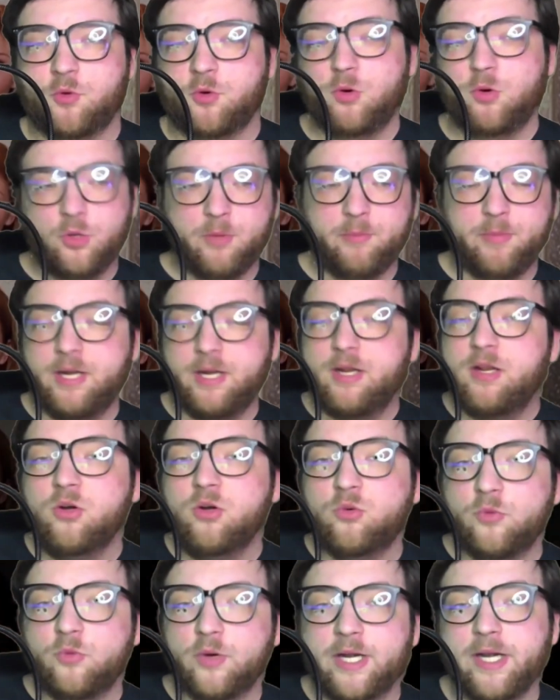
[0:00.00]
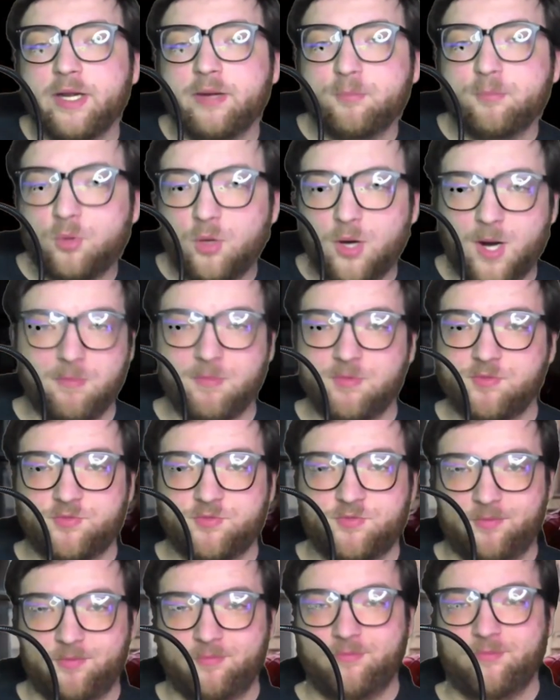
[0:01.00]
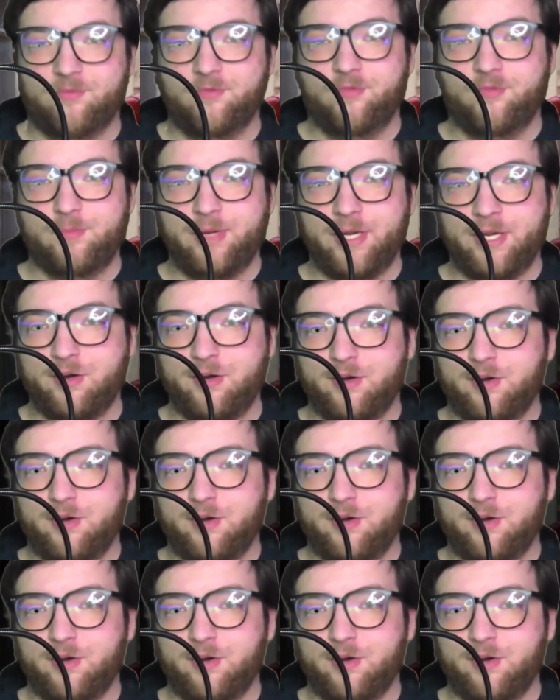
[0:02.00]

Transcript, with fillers: who could be creating problems from for Peter